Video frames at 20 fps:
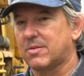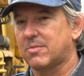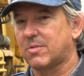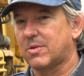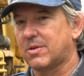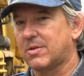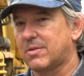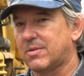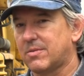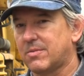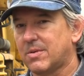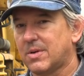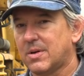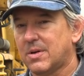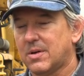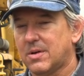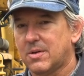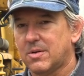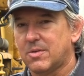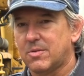where
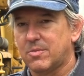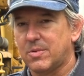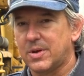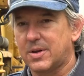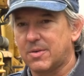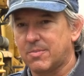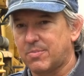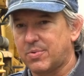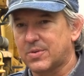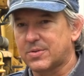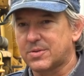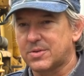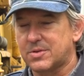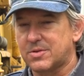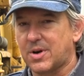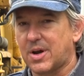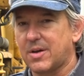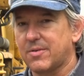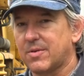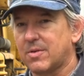we can put the
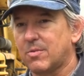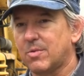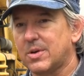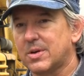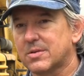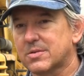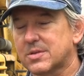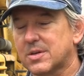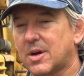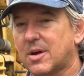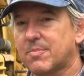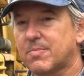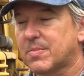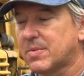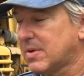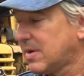driving wheels up.